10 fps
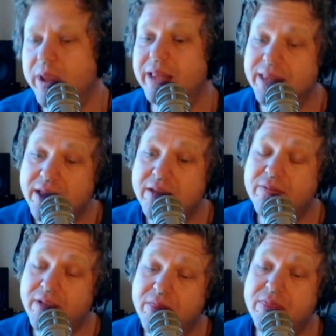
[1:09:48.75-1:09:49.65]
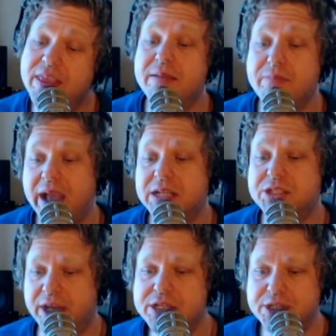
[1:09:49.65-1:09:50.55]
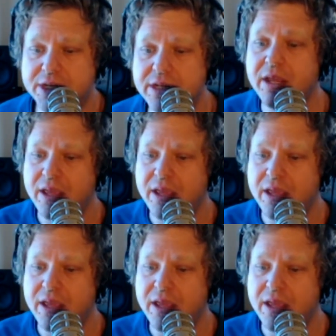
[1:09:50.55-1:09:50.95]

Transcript: live in the imagination